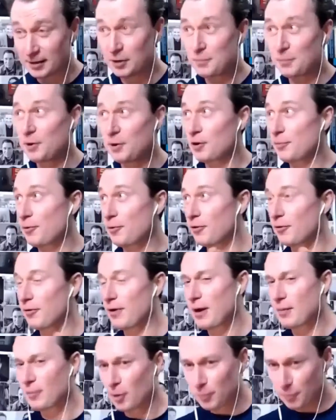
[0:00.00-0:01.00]
computer
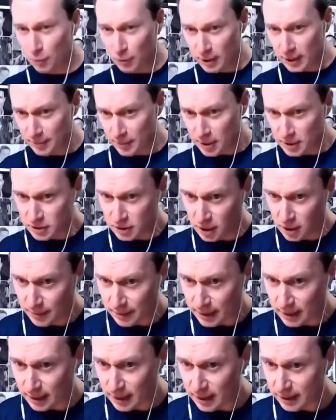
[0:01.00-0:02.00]
programmer pretty much all my
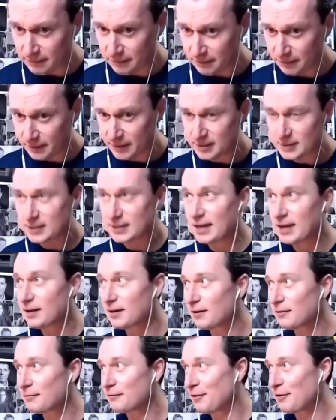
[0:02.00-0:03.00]
life. Instead
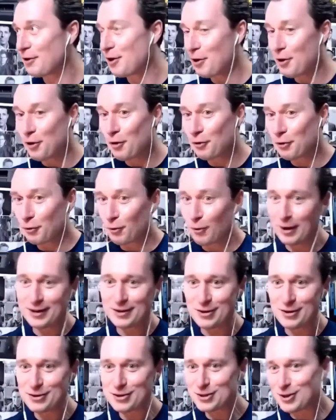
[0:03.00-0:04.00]
of throwing
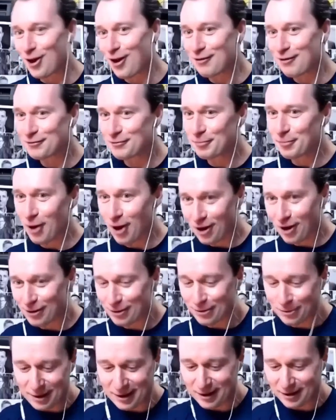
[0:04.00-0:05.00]
the soft ball
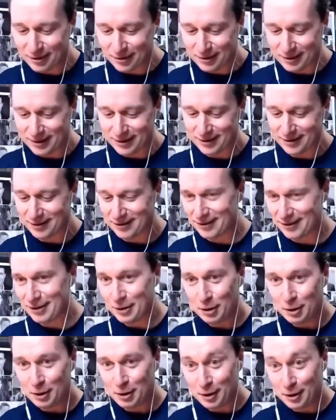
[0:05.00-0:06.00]
around and
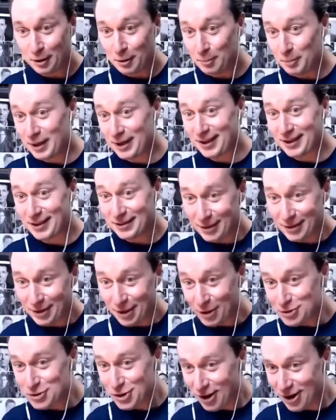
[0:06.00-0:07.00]
being a
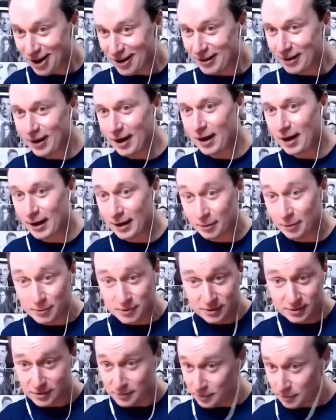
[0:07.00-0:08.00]
jock, I
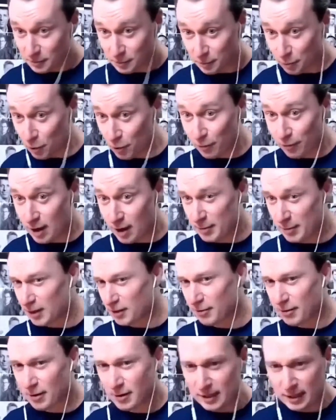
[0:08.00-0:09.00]
was programming at
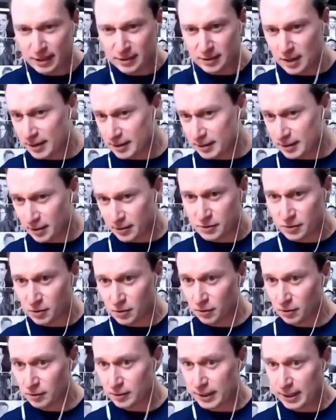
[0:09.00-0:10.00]
around 8, 9 years
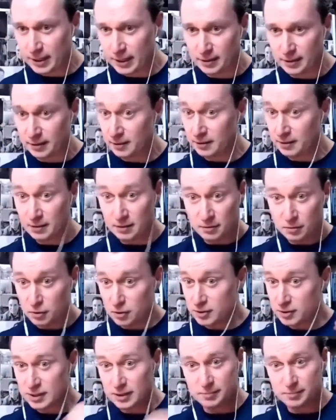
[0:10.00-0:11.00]
old, and
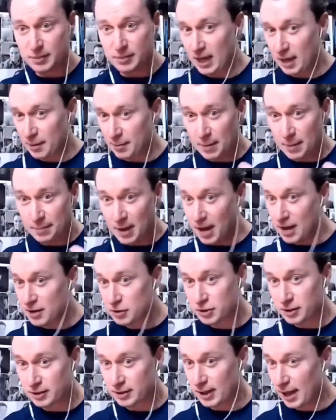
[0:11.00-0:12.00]
just it became my
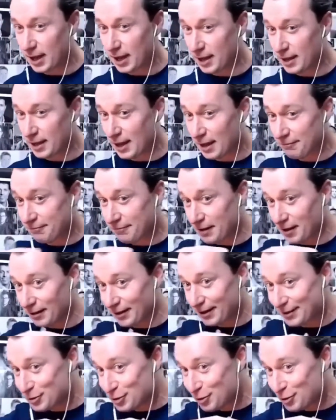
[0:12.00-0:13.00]
passion. And I fell
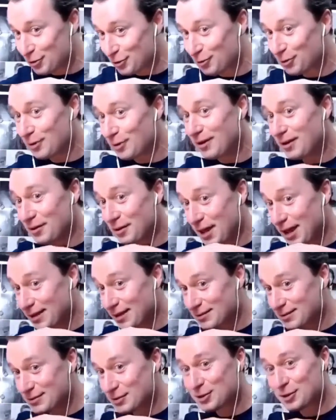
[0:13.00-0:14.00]
into that
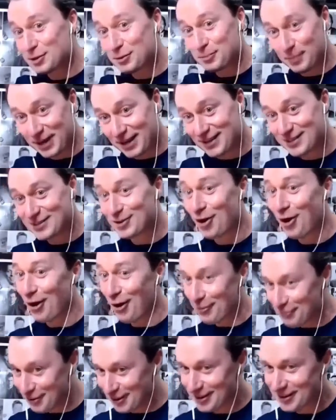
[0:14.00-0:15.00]
space,
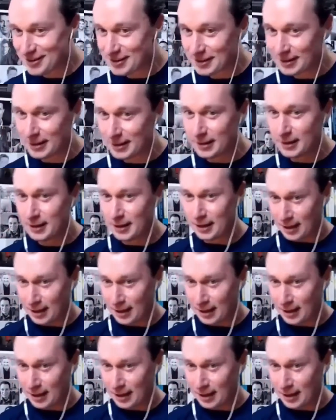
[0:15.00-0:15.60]
obviously.